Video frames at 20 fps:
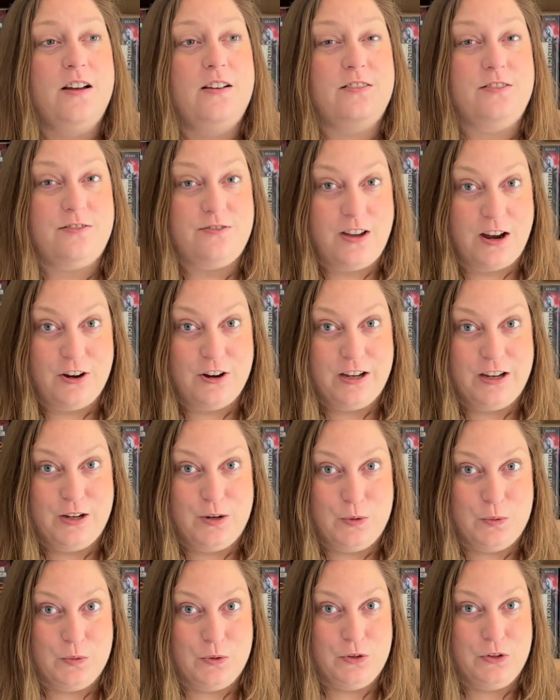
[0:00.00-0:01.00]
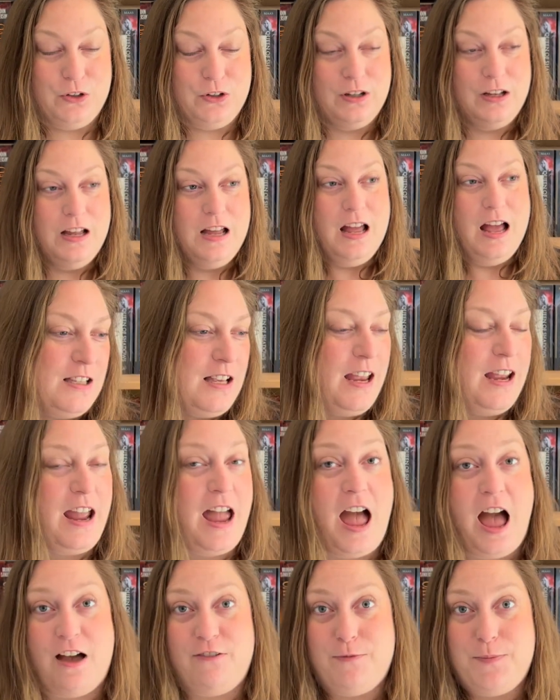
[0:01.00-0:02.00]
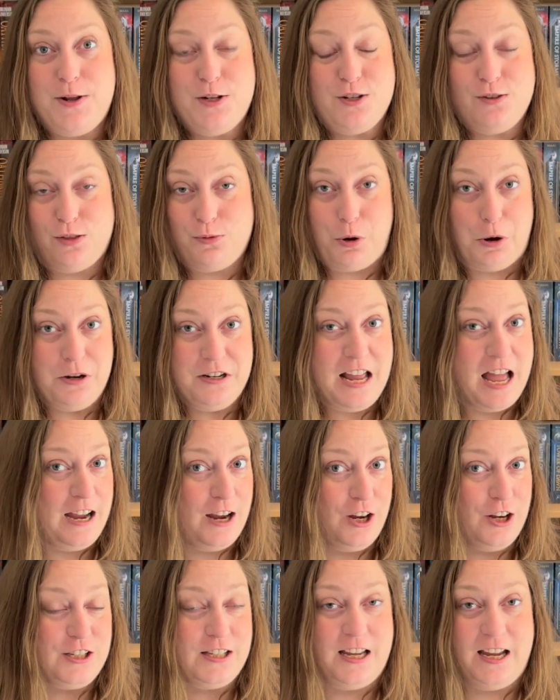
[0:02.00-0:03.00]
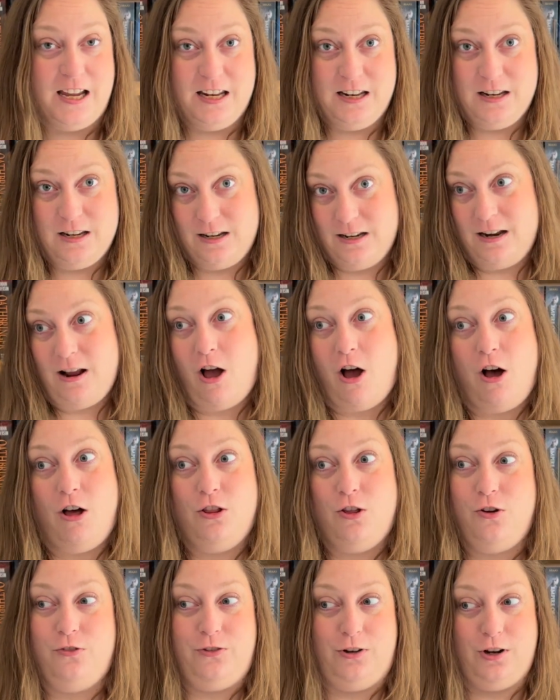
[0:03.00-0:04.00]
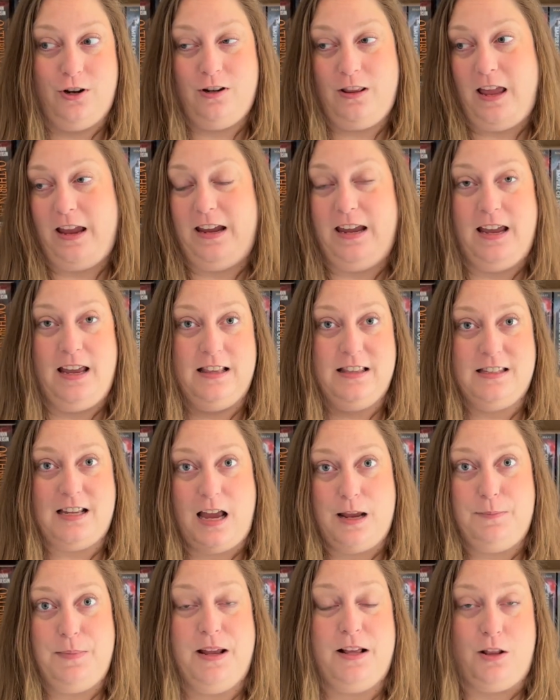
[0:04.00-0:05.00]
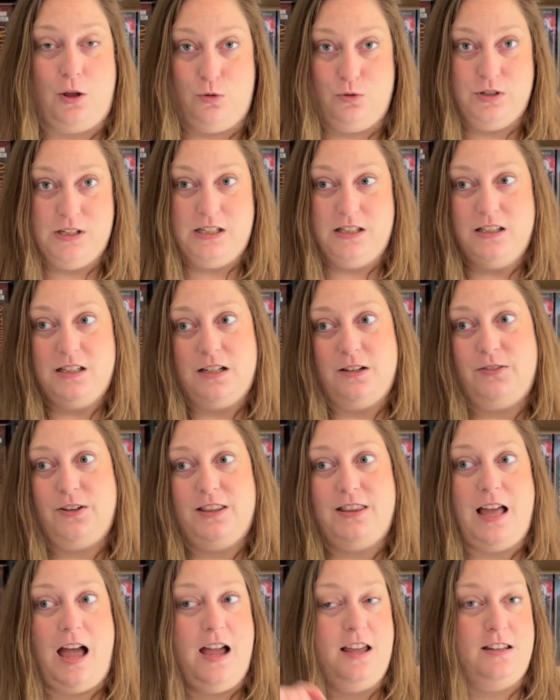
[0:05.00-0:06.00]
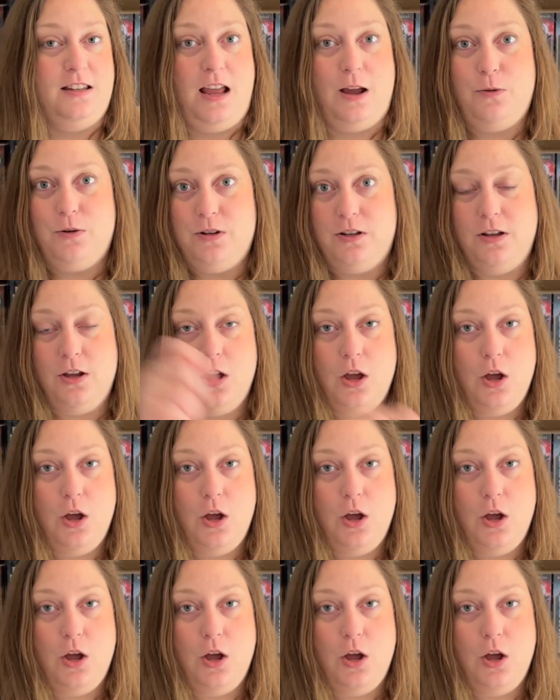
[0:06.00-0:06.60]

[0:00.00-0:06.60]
very cool. Like, have a bunch of throwing daggers hidden all over, like, inside my clothes and stuff like that. And I would,